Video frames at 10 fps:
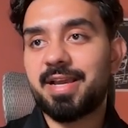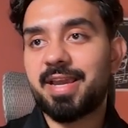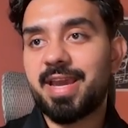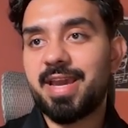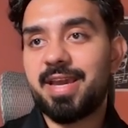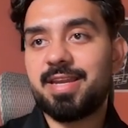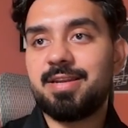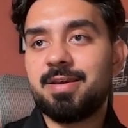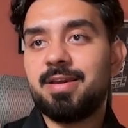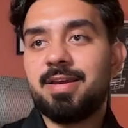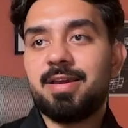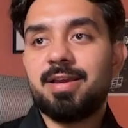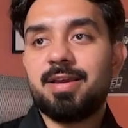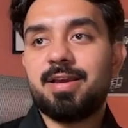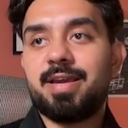again
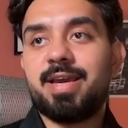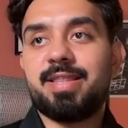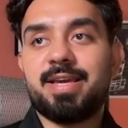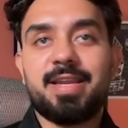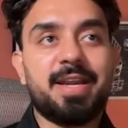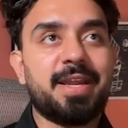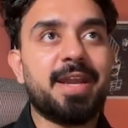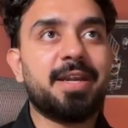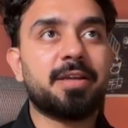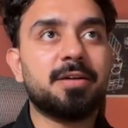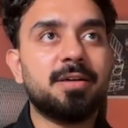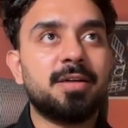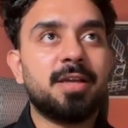and then hit enter.